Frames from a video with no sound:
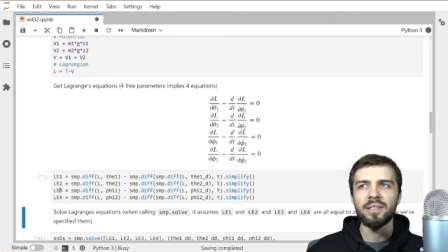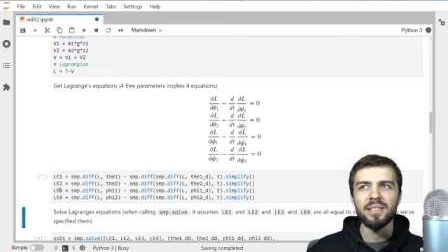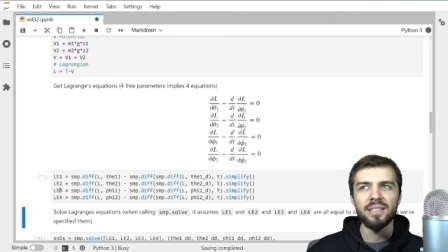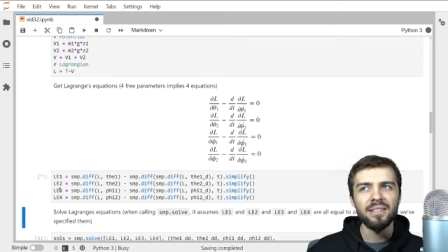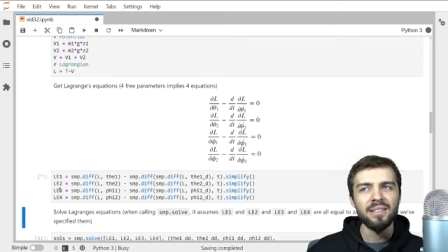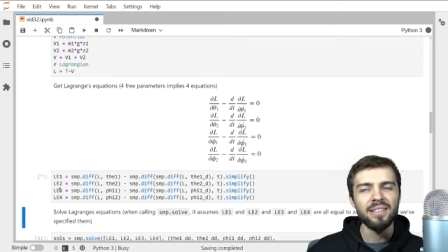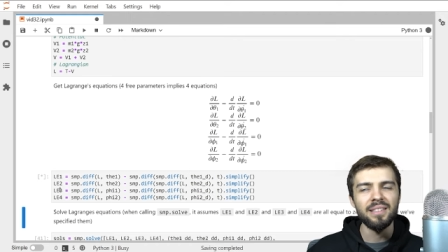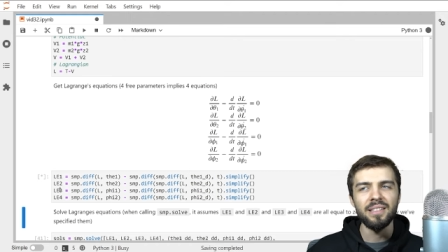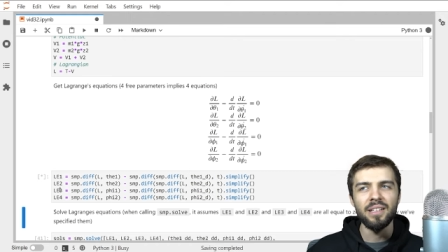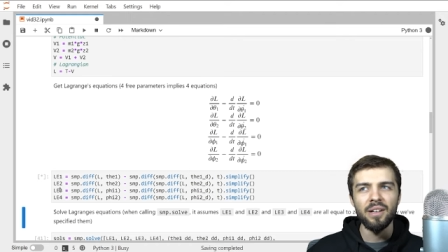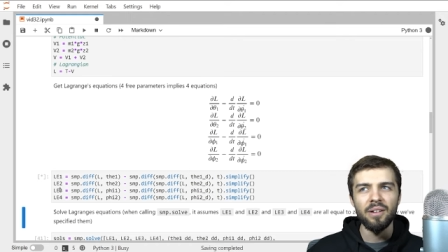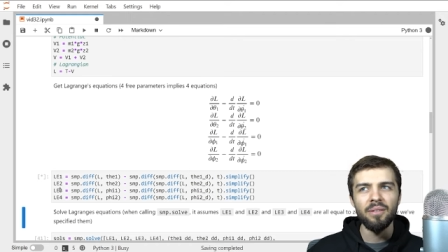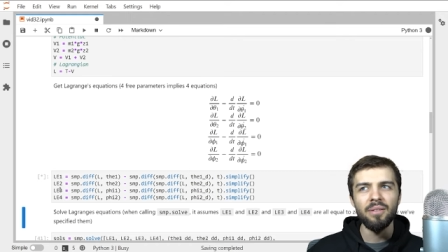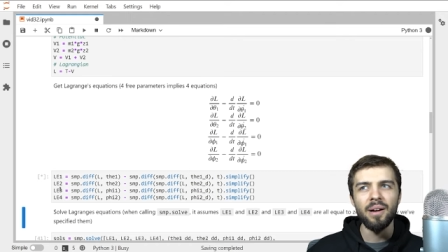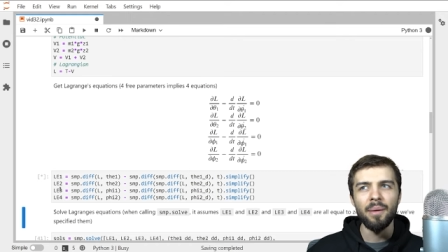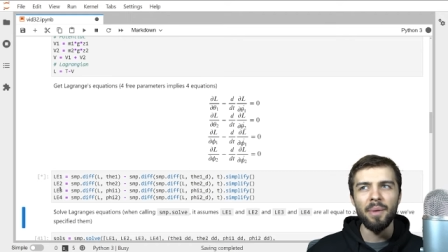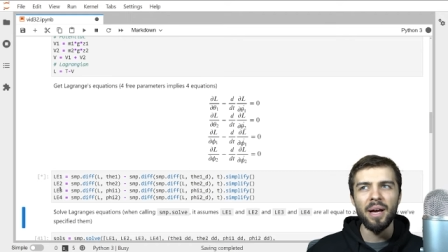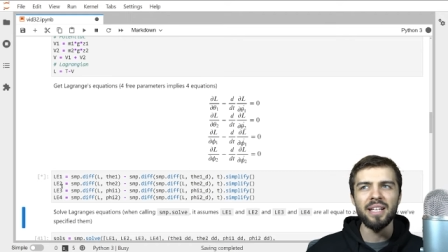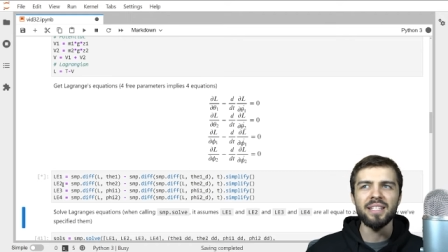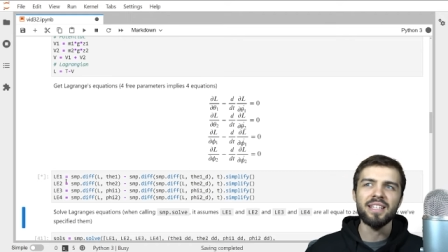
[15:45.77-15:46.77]
So, you
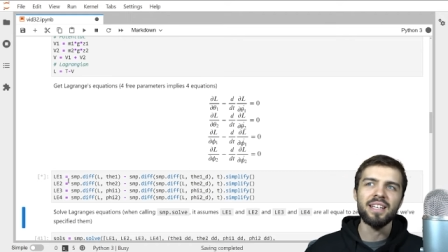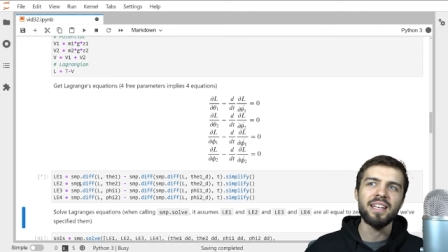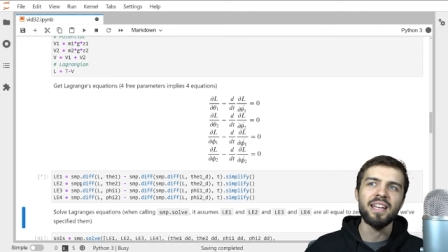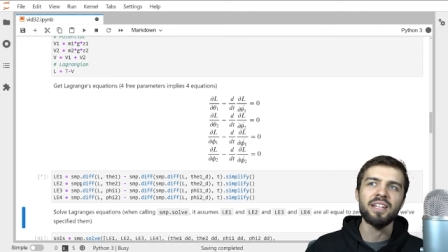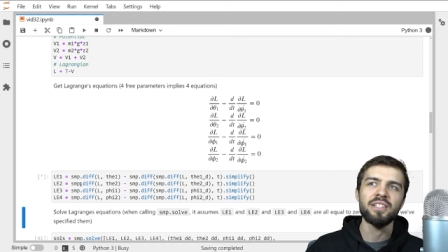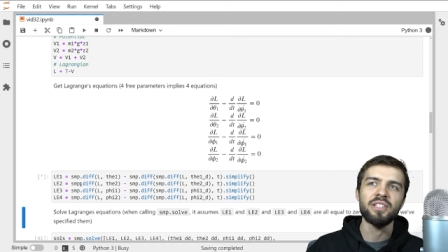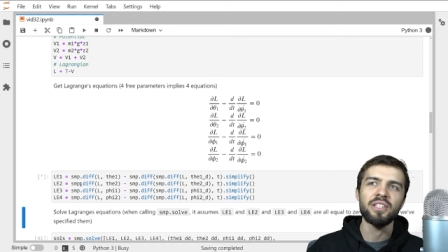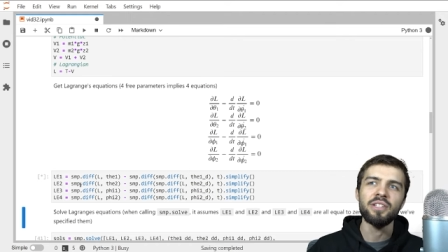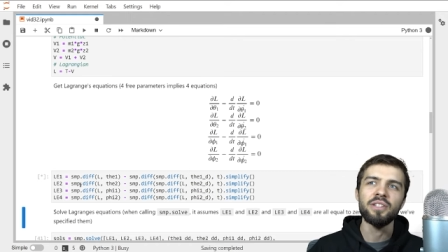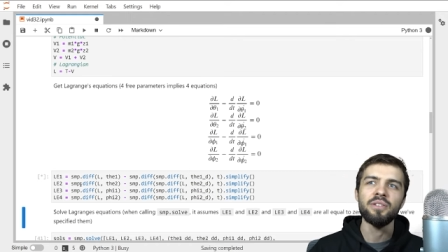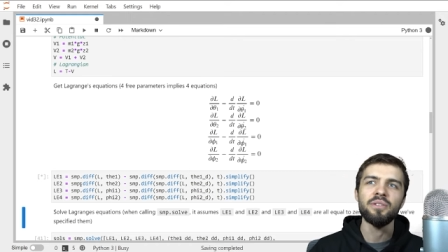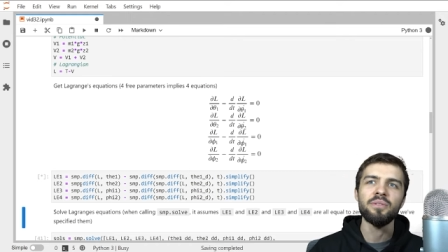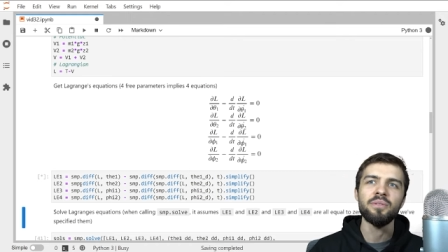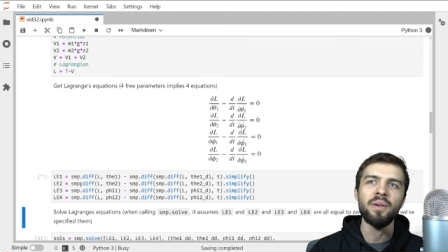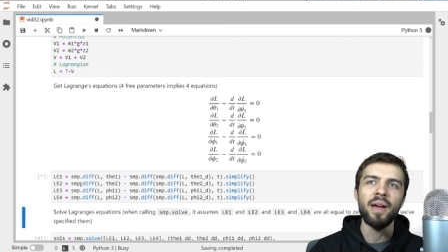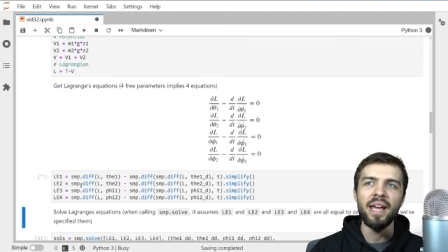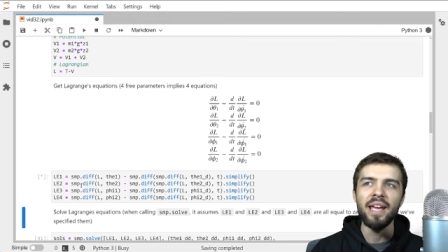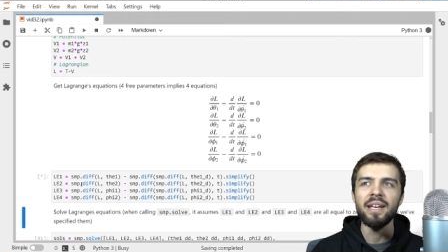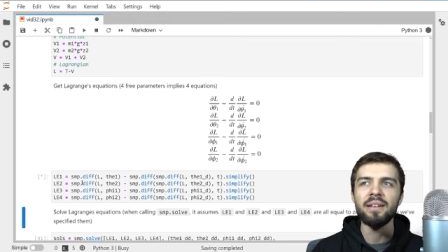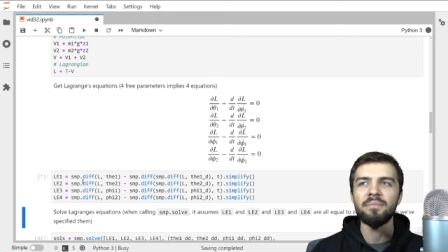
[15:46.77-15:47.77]
know, I'm asking it to
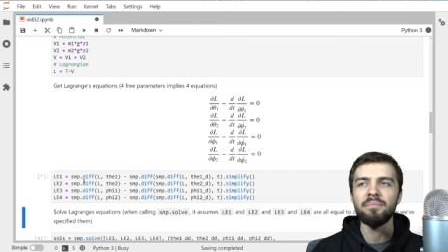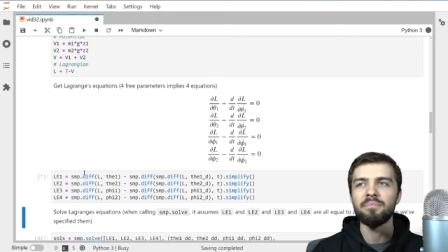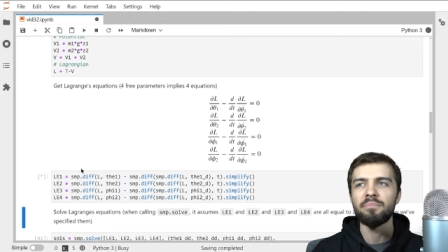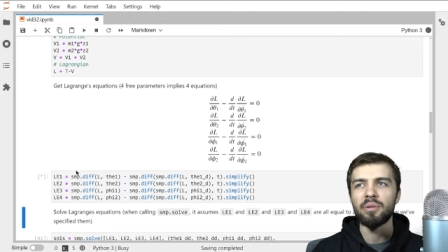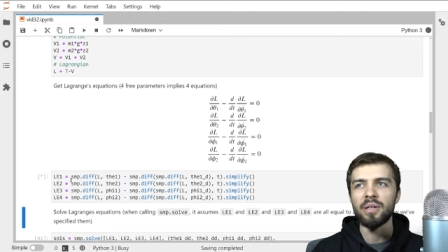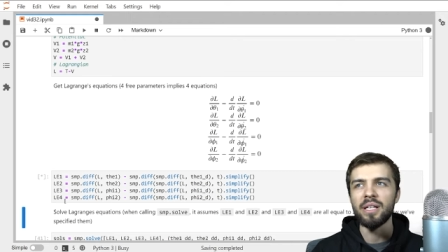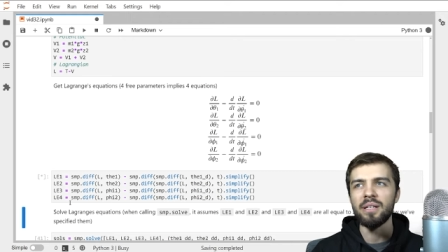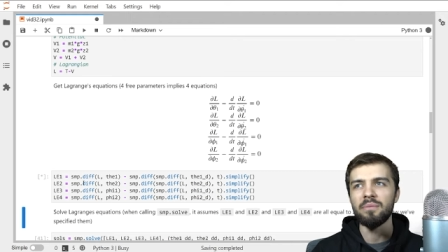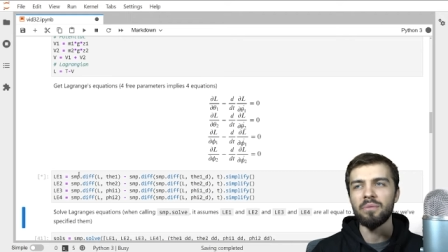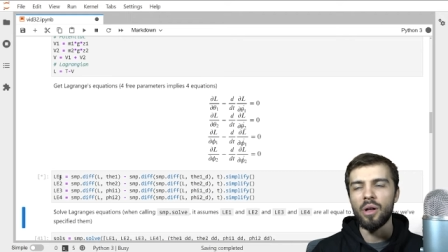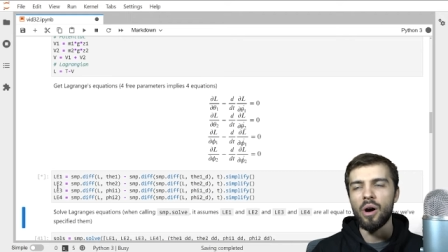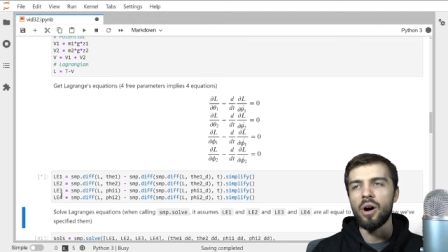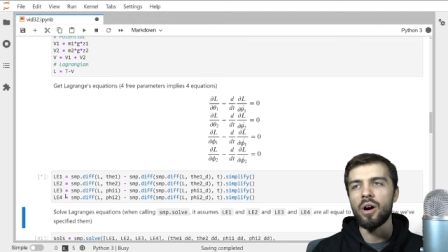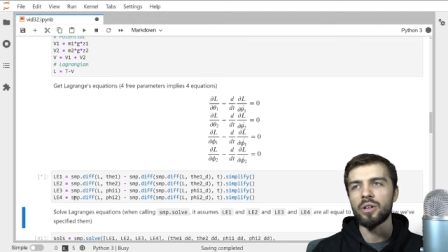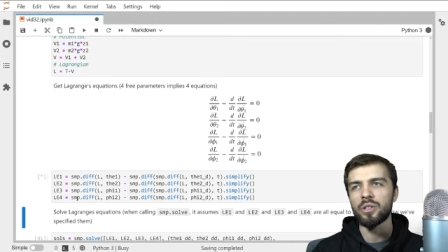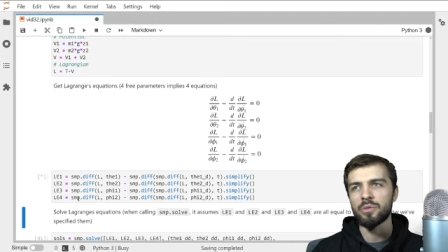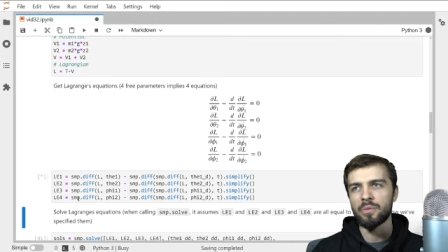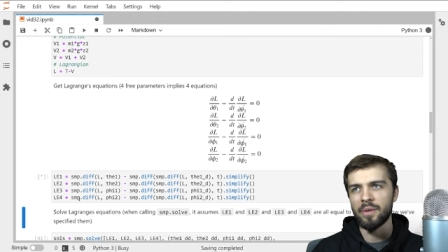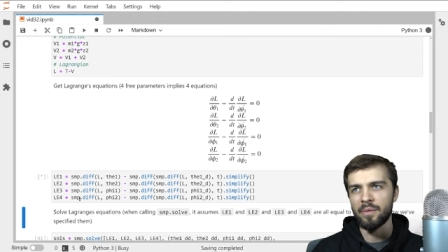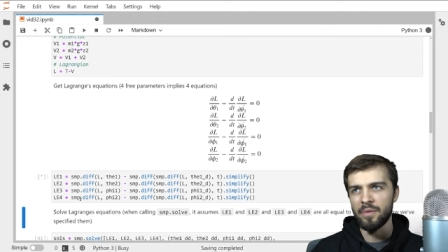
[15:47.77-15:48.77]
do eight pretty
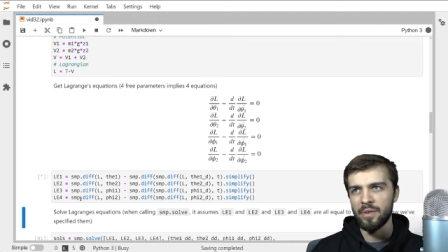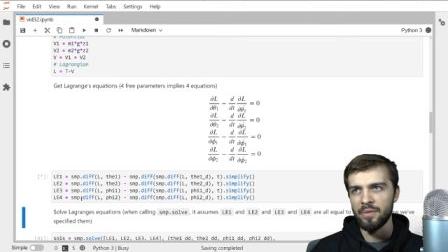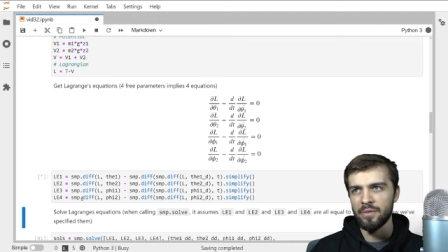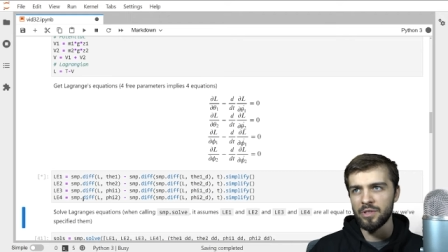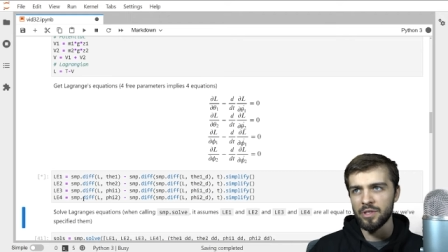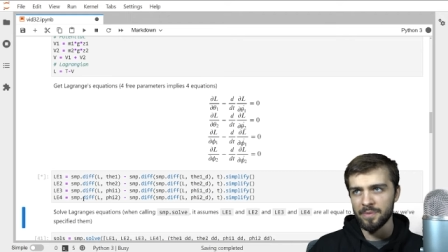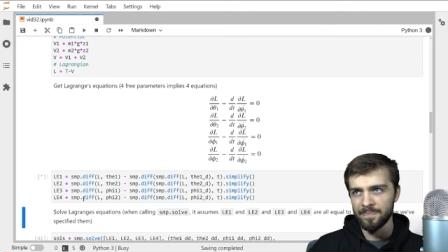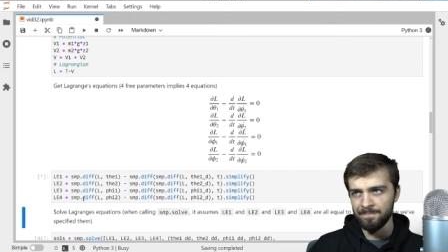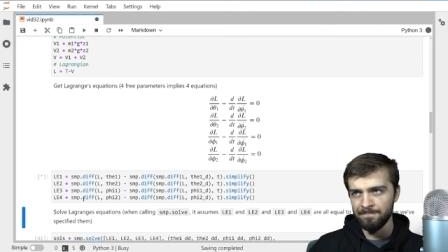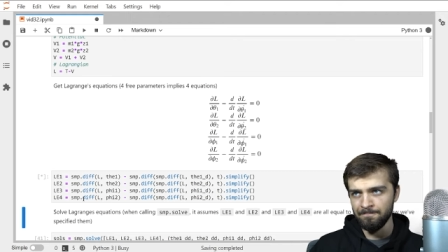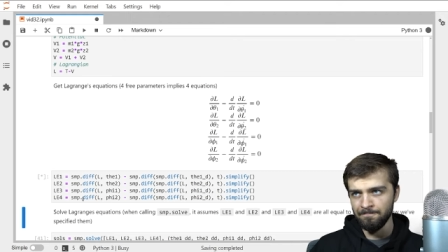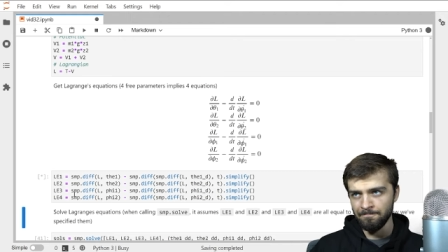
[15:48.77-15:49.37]
long derivatives.